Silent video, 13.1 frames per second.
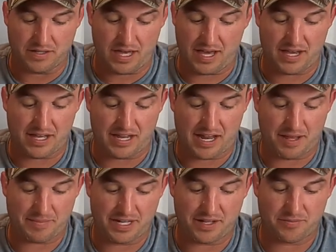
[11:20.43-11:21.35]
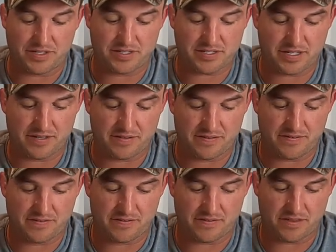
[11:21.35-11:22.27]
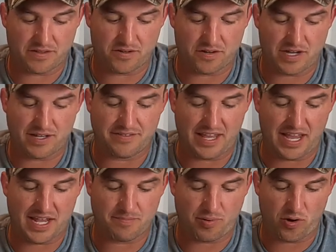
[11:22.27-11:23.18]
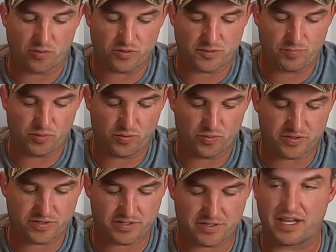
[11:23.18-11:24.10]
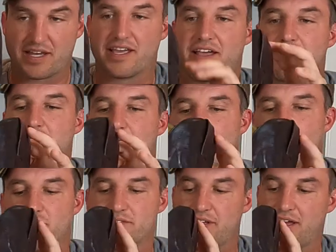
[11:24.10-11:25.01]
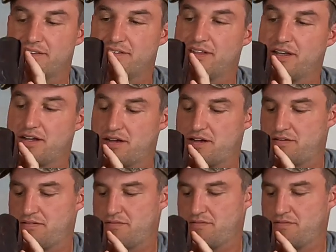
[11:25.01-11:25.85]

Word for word: Yeah, and I mean, it was they sold full price. They're uh, Dan Post boots. I can't remember what size nine they are.